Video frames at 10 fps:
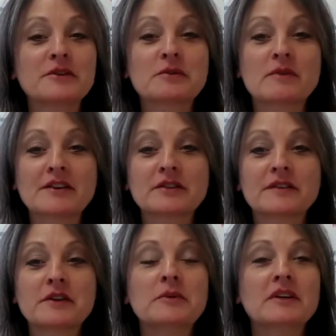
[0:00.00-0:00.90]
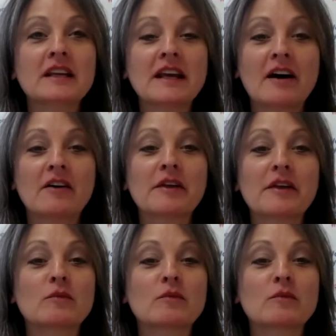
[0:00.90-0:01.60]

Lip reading: Director of Community Health at